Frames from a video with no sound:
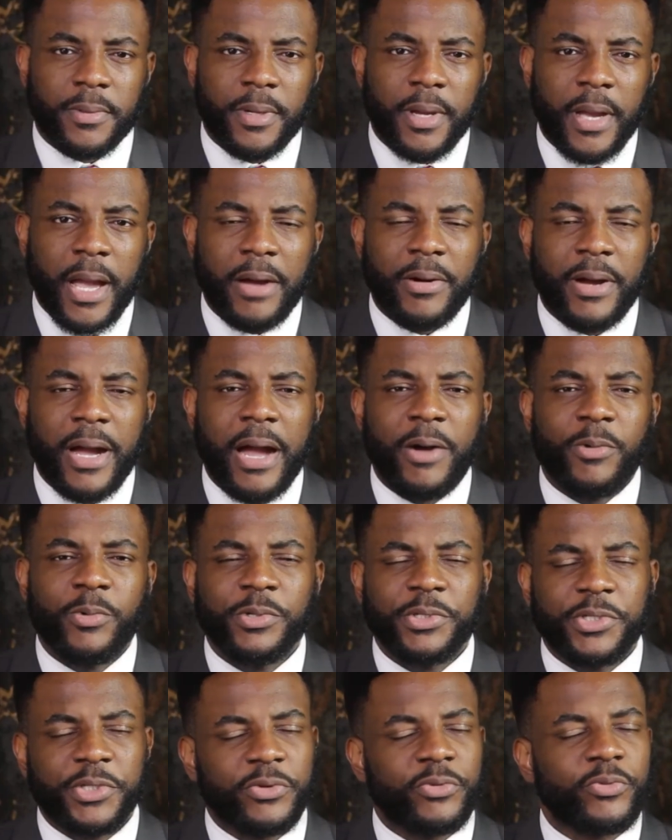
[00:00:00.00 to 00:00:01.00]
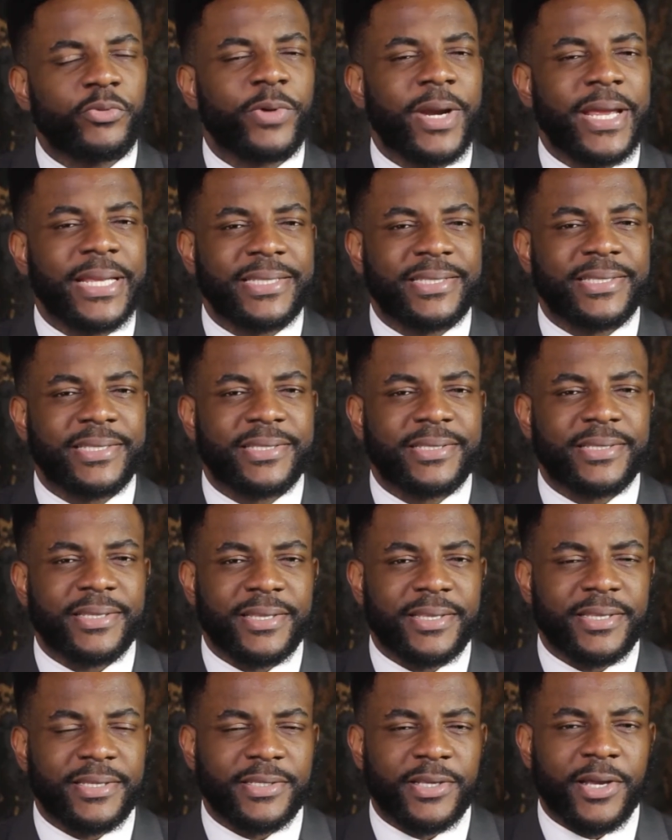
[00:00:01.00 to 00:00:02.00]
How would you rate
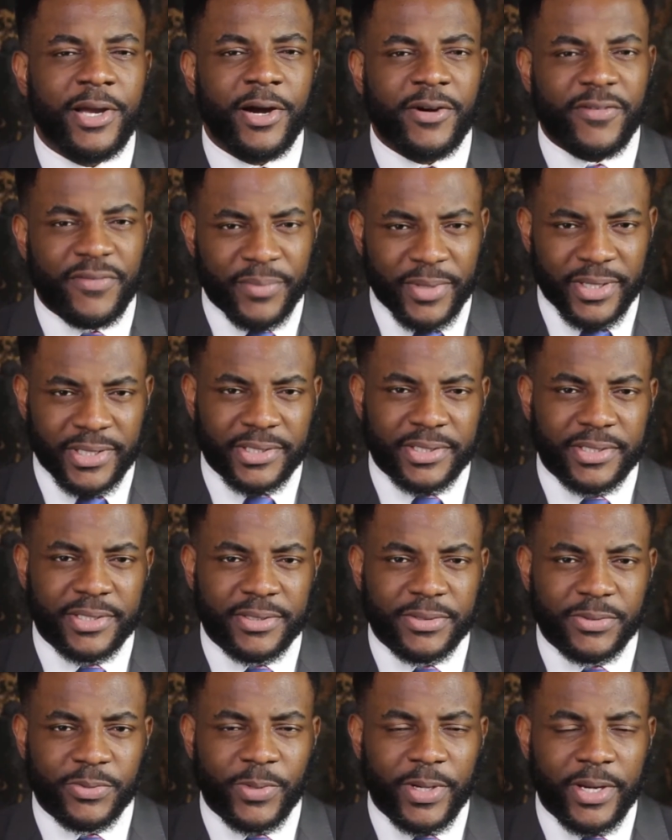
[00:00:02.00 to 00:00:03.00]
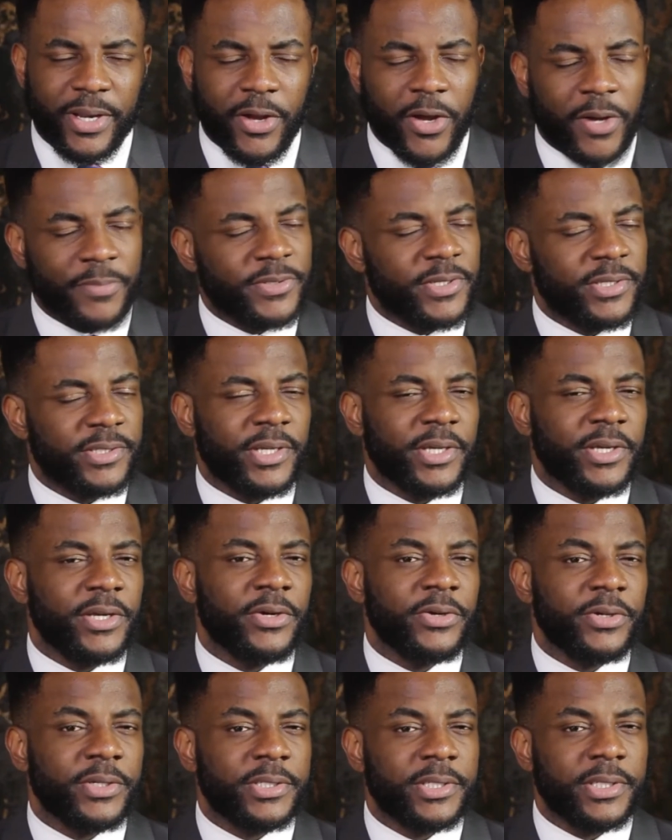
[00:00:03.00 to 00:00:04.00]
this government when it comes to
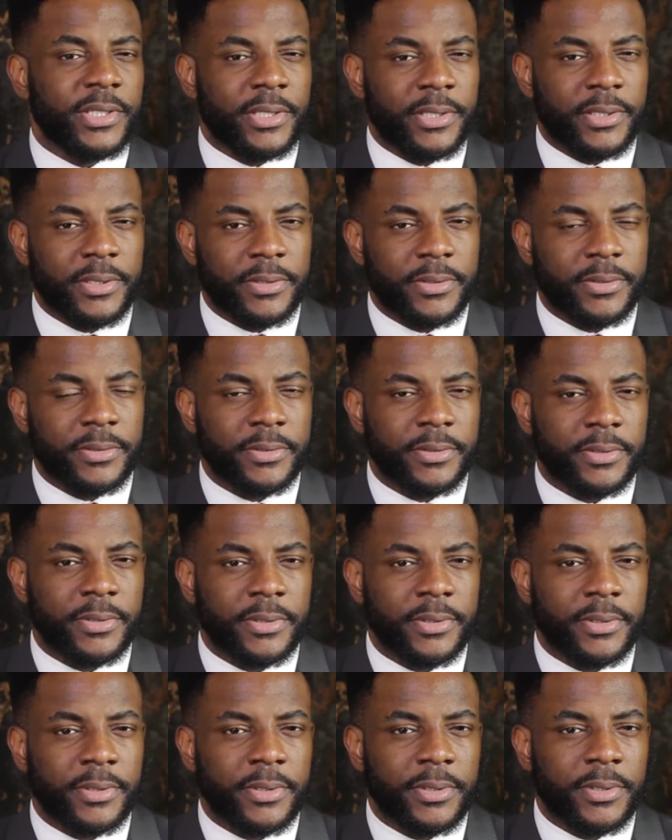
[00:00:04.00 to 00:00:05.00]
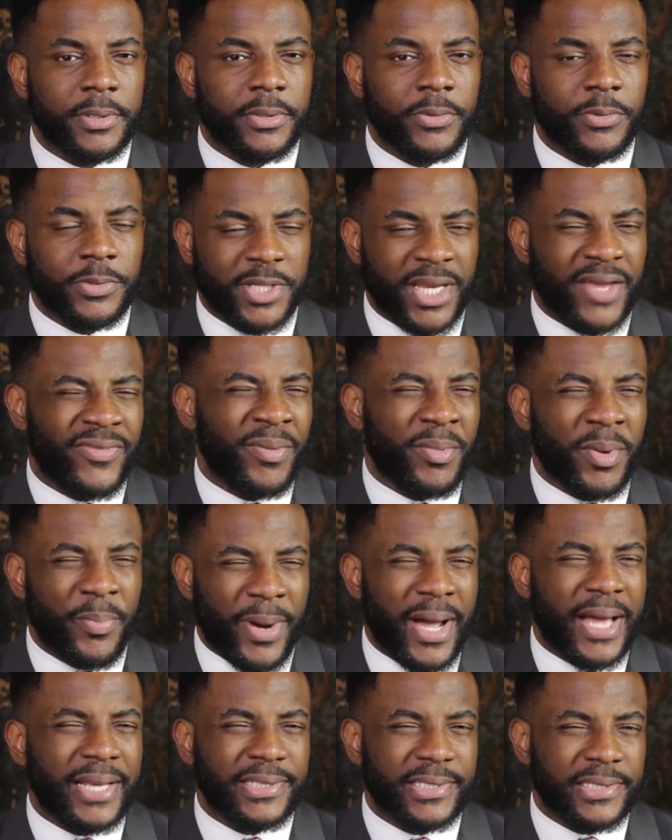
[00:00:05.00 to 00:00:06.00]
security? Would you give them a
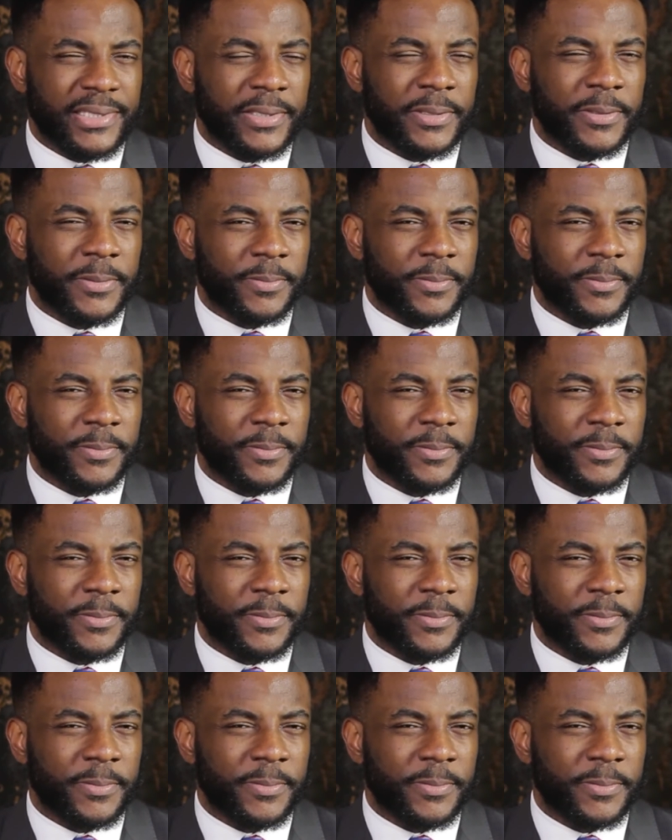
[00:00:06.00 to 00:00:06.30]
pass?